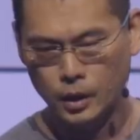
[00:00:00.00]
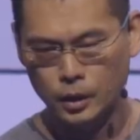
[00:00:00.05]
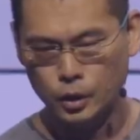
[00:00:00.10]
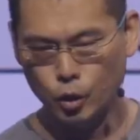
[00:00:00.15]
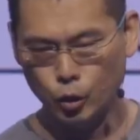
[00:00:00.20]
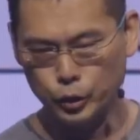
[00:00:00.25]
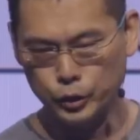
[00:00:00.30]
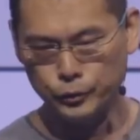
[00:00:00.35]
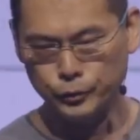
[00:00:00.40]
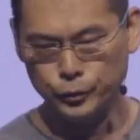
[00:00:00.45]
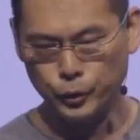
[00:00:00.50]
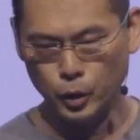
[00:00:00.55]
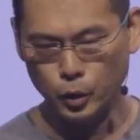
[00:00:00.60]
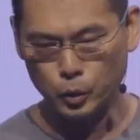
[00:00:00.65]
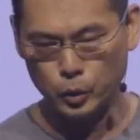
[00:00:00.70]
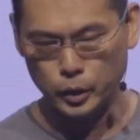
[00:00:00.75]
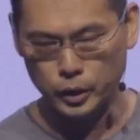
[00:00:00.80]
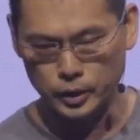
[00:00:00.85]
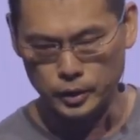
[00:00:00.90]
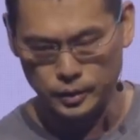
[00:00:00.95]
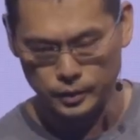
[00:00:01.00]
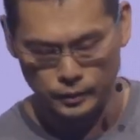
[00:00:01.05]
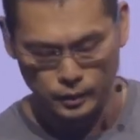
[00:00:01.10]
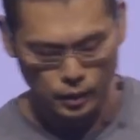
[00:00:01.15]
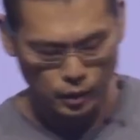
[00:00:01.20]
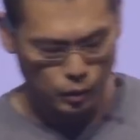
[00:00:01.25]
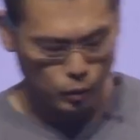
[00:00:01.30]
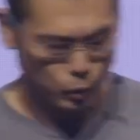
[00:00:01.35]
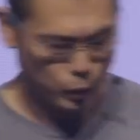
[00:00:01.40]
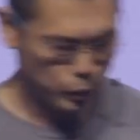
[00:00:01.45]
Going forward,
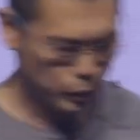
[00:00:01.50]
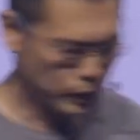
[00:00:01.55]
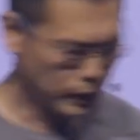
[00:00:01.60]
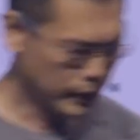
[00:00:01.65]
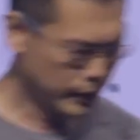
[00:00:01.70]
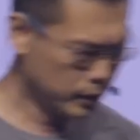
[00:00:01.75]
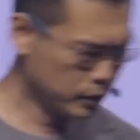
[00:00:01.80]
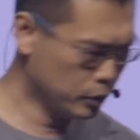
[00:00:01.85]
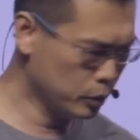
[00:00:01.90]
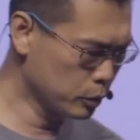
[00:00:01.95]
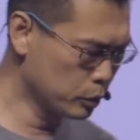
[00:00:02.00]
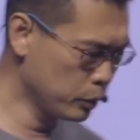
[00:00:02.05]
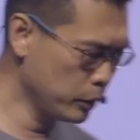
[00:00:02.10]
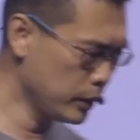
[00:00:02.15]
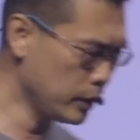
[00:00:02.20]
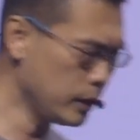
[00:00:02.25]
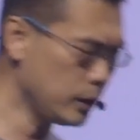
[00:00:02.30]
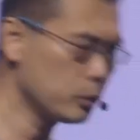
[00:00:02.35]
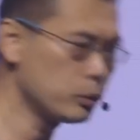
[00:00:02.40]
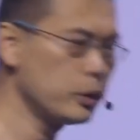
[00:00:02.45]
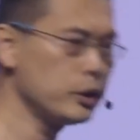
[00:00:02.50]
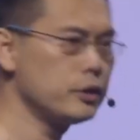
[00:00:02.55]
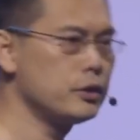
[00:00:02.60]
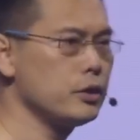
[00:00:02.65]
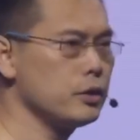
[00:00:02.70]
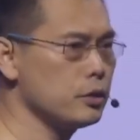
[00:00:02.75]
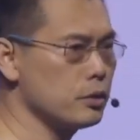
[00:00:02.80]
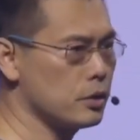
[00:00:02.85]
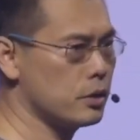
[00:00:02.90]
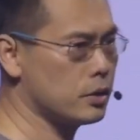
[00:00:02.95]
we would like to really
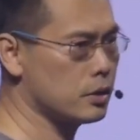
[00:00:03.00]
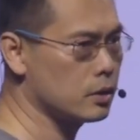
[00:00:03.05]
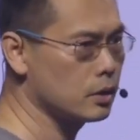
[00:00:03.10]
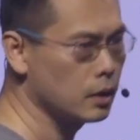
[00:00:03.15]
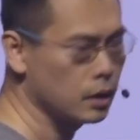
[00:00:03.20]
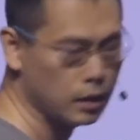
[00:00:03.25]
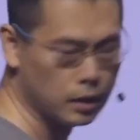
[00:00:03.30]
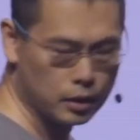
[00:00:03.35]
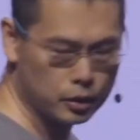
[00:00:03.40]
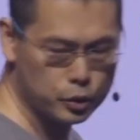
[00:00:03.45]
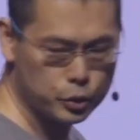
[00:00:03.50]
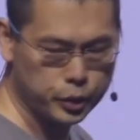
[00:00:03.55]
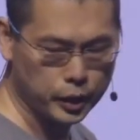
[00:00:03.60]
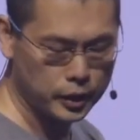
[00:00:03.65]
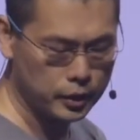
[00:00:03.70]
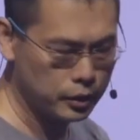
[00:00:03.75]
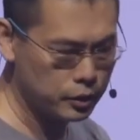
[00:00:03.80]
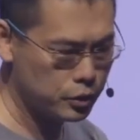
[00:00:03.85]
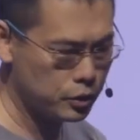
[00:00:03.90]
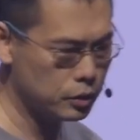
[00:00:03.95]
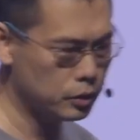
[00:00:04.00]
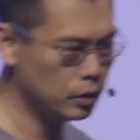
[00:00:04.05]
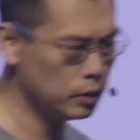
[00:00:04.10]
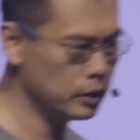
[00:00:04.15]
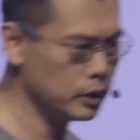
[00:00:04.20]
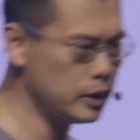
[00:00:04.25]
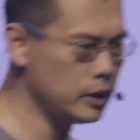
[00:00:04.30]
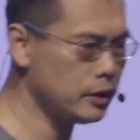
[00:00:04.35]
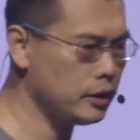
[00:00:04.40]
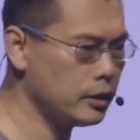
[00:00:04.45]
reduce the traditional
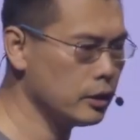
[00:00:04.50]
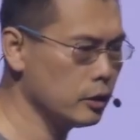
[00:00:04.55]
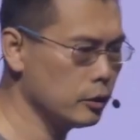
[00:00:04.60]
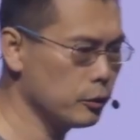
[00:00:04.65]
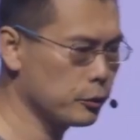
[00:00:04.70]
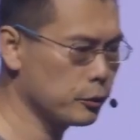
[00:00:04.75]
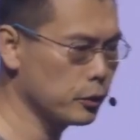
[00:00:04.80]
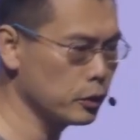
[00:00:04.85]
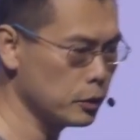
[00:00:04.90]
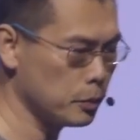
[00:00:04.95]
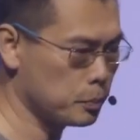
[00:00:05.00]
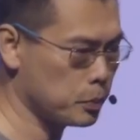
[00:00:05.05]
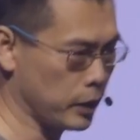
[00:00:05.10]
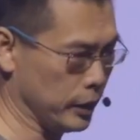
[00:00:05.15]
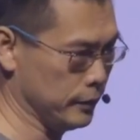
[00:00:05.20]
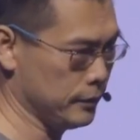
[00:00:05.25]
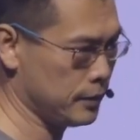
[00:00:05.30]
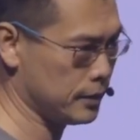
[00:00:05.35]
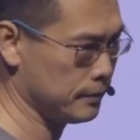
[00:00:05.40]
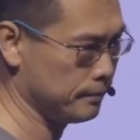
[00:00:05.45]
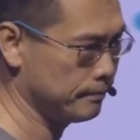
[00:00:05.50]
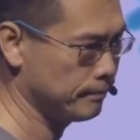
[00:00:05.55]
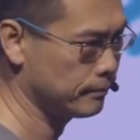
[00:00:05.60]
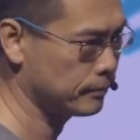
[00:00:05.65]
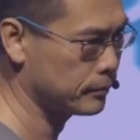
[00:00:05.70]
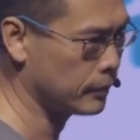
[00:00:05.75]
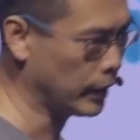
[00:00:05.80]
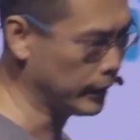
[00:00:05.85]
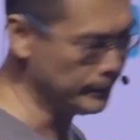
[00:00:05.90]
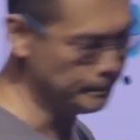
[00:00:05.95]
ETL footprint,
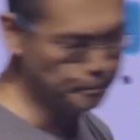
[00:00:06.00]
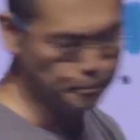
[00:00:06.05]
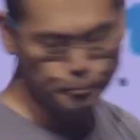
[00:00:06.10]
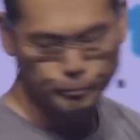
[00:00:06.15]
right?